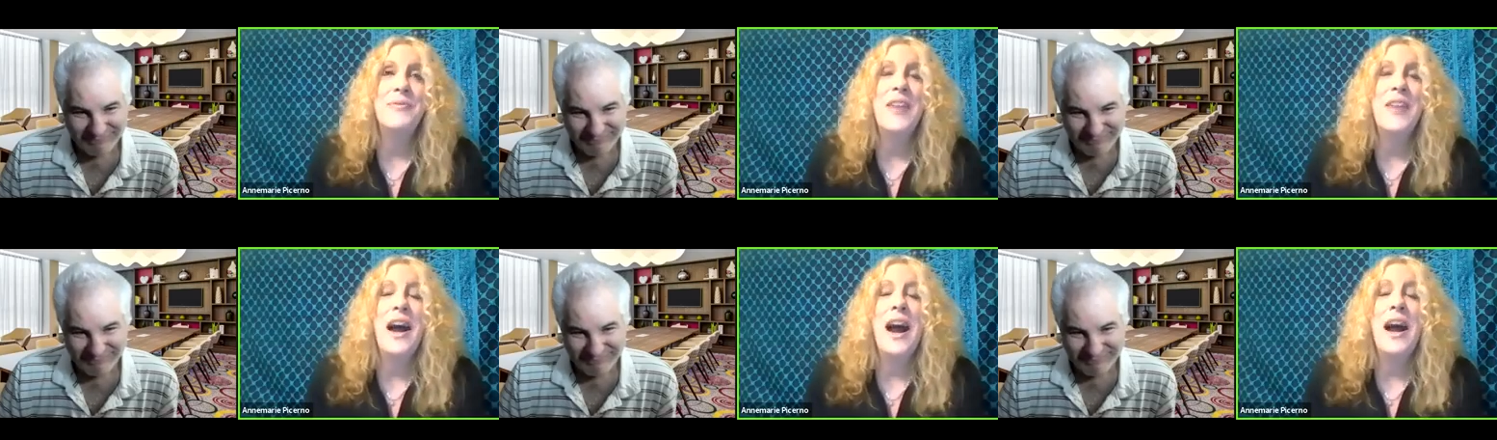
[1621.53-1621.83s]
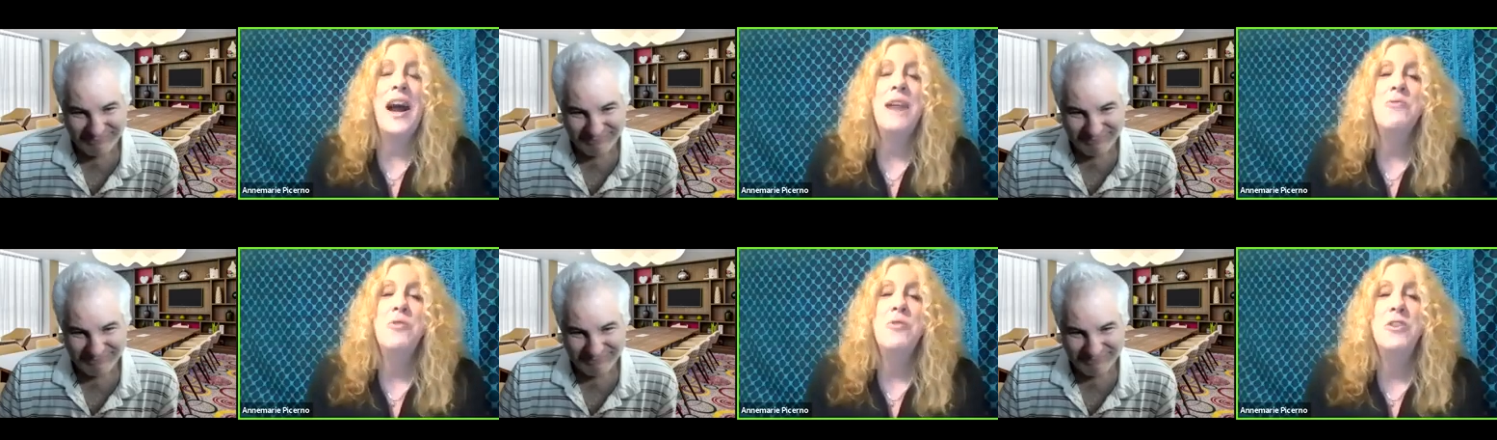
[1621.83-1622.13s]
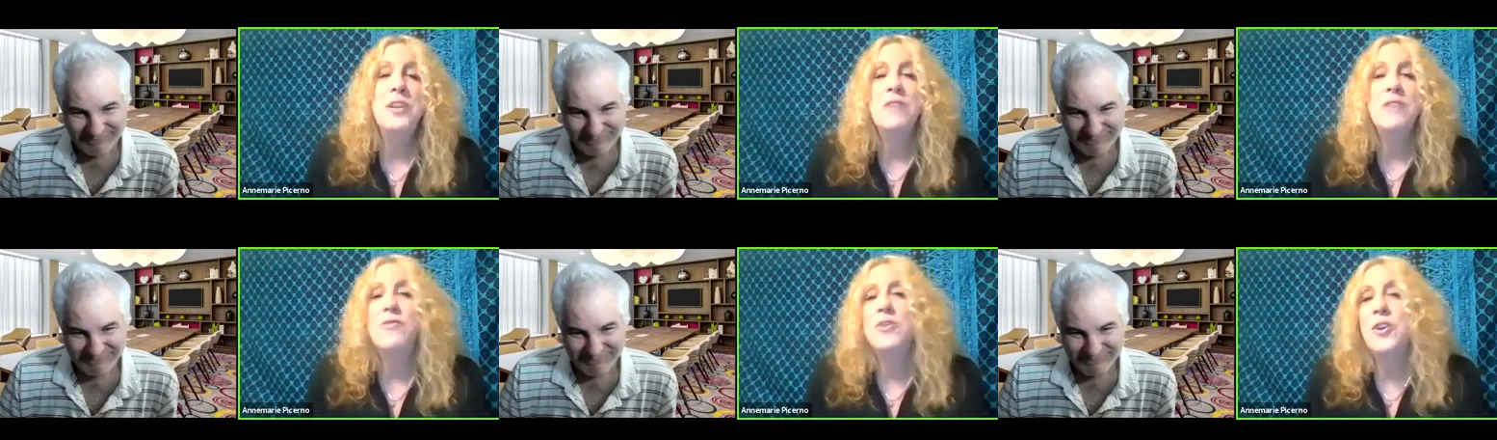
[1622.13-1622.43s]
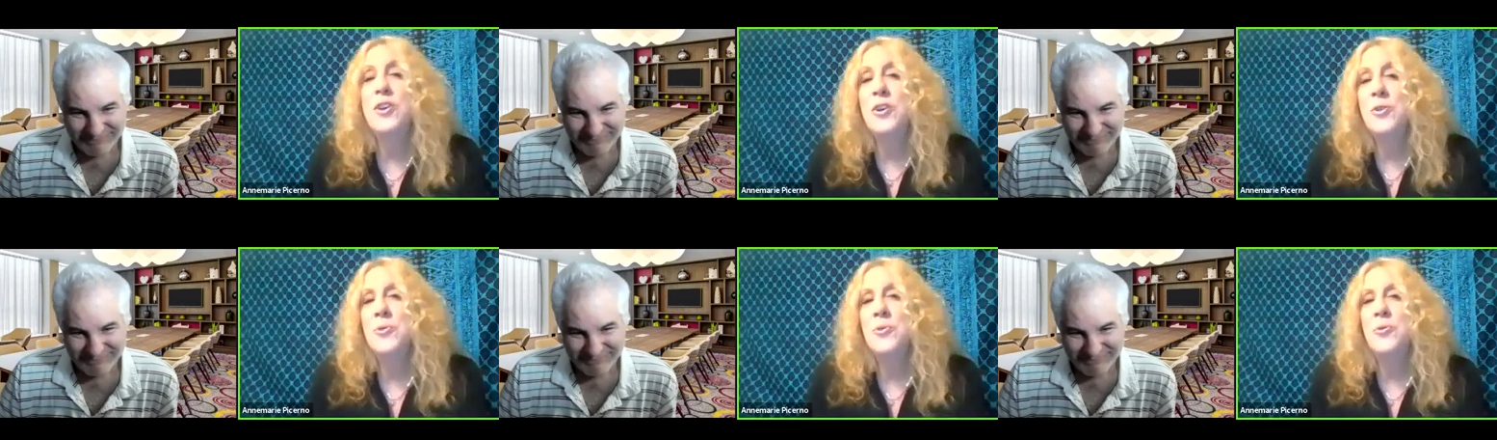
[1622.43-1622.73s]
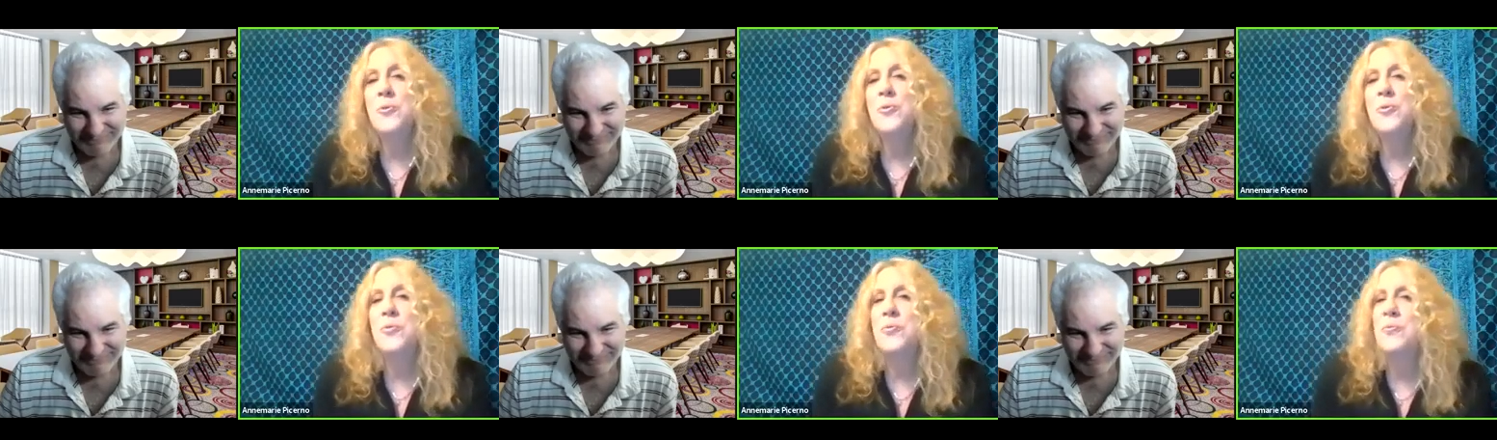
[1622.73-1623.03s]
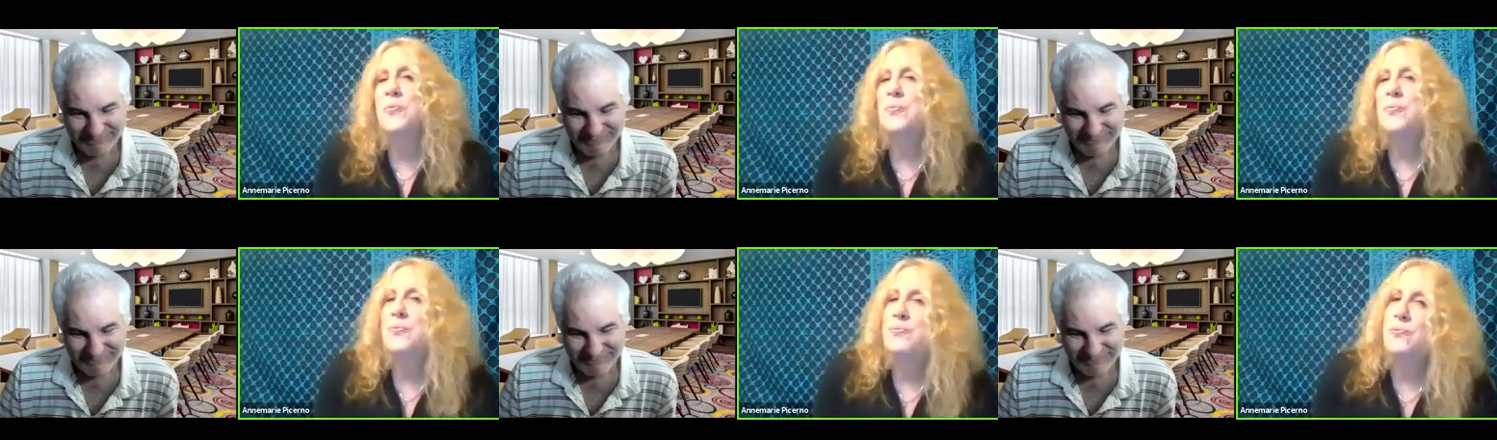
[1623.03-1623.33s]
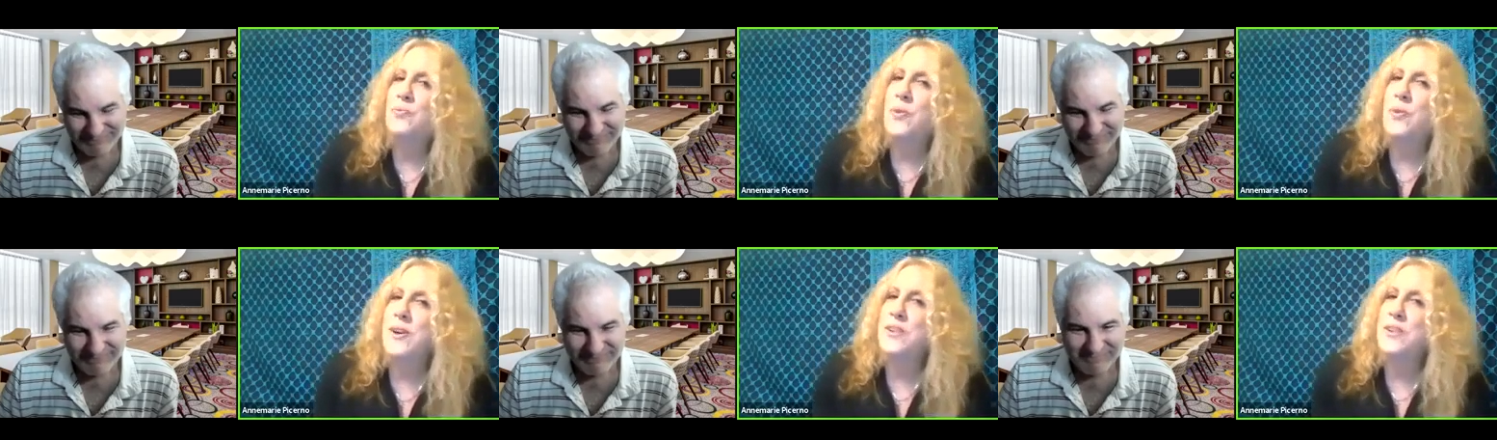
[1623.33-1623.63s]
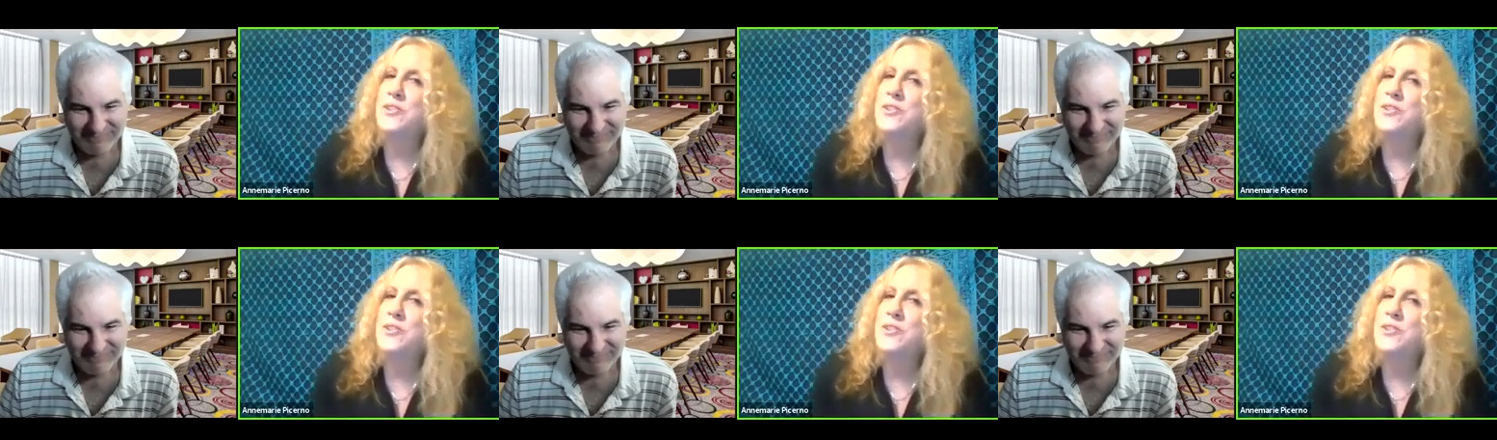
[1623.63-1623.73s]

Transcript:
Speaker 1: I wouldn't even know what